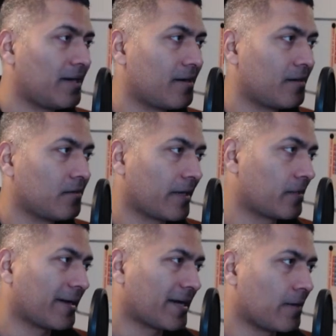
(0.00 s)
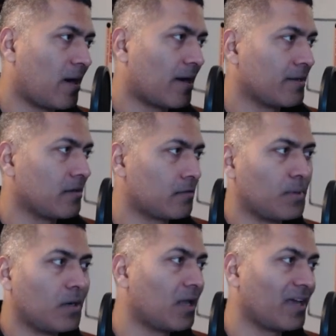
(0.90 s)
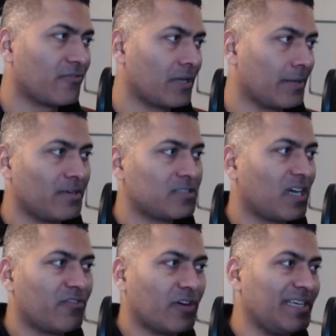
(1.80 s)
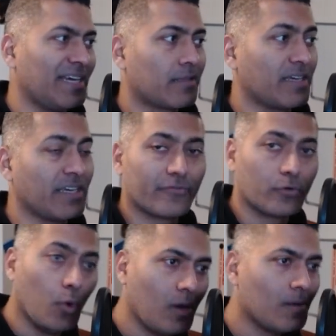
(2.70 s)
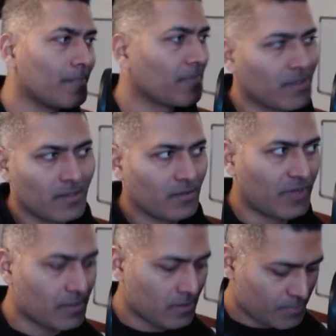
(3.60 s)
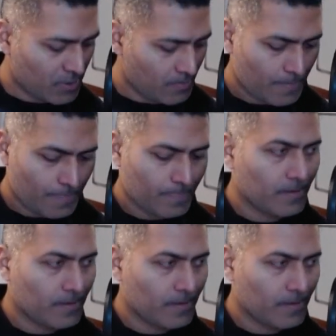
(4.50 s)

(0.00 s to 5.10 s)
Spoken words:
and the exact command is perl-image-exiftool. Very simple.